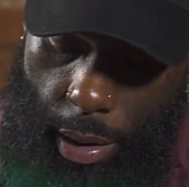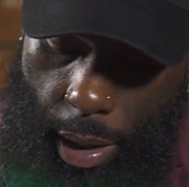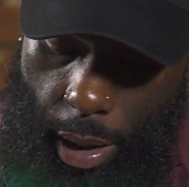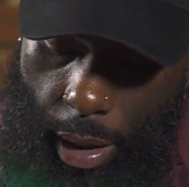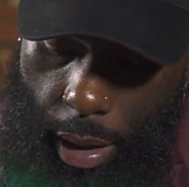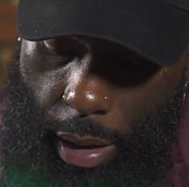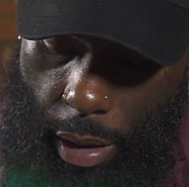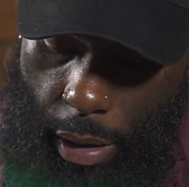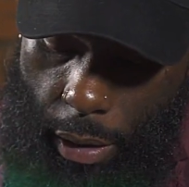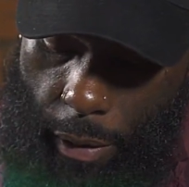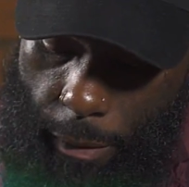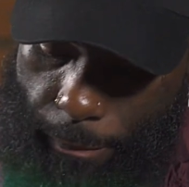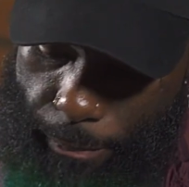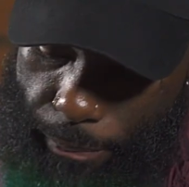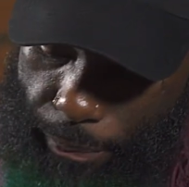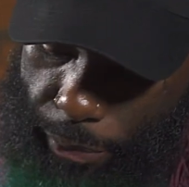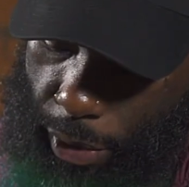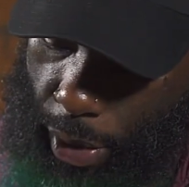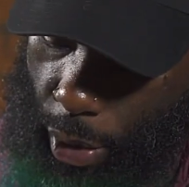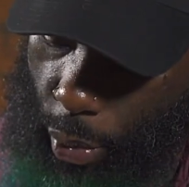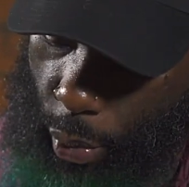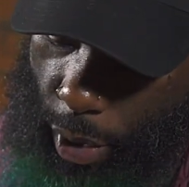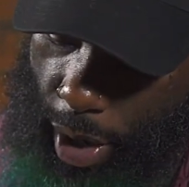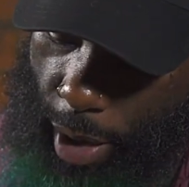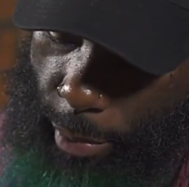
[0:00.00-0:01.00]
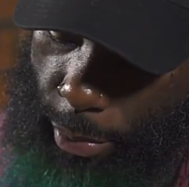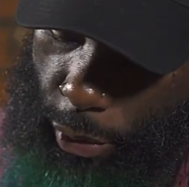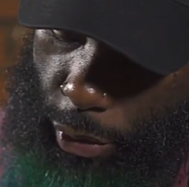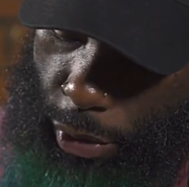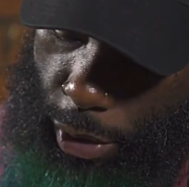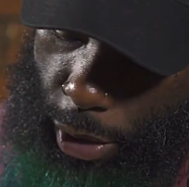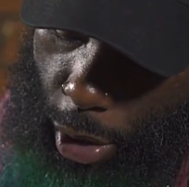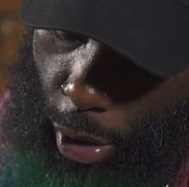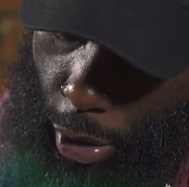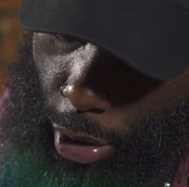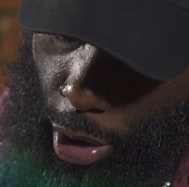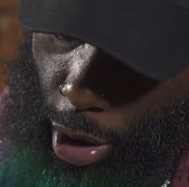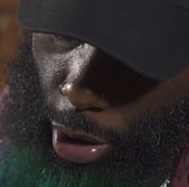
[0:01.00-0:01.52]
the
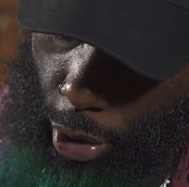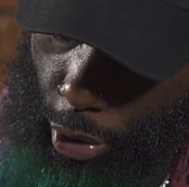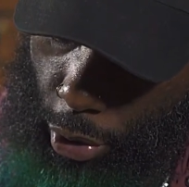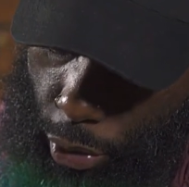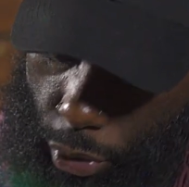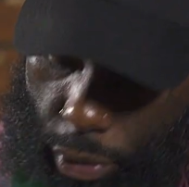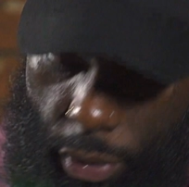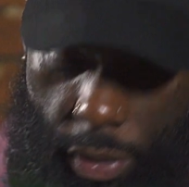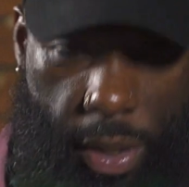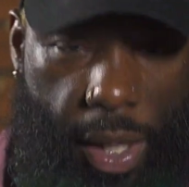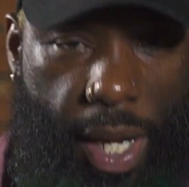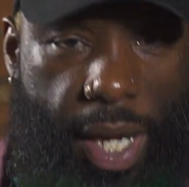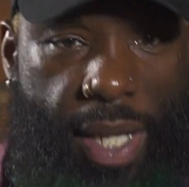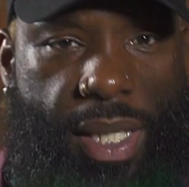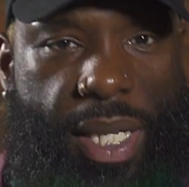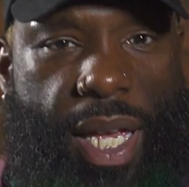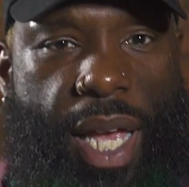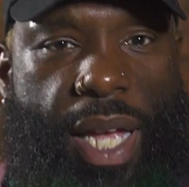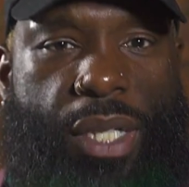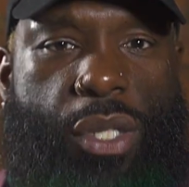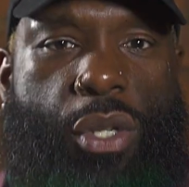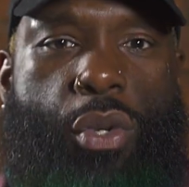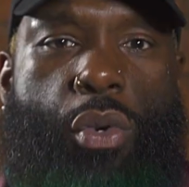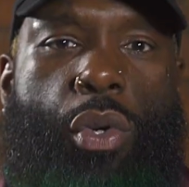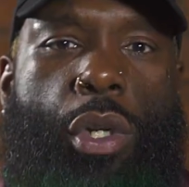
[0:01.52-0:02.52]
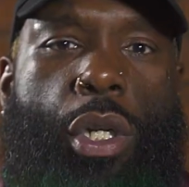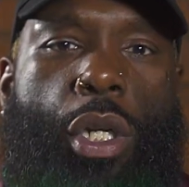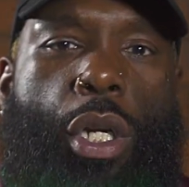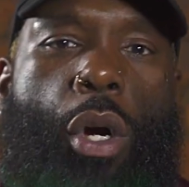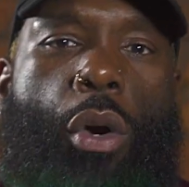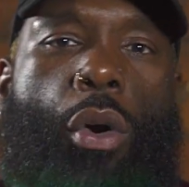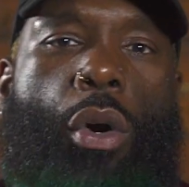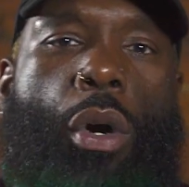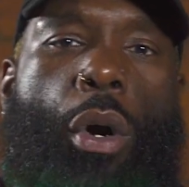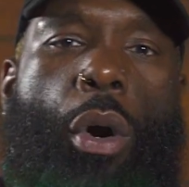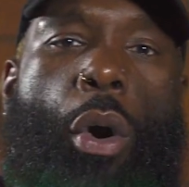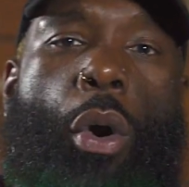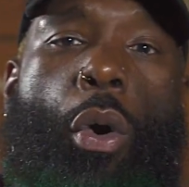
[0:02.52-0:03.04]
Rebels logo, had tattooed it
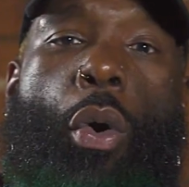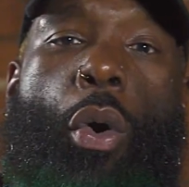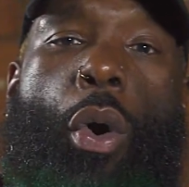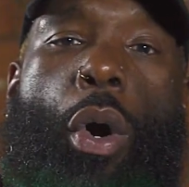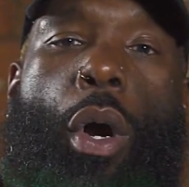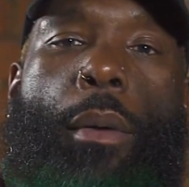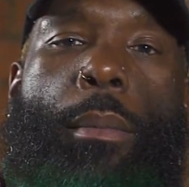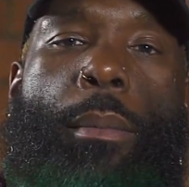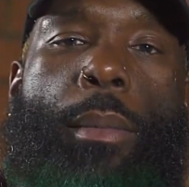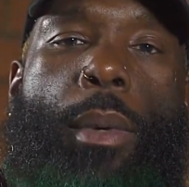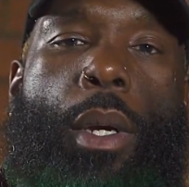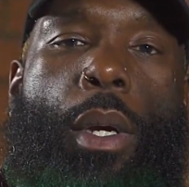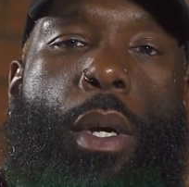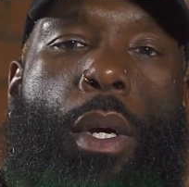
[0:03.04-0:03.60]
on her arm.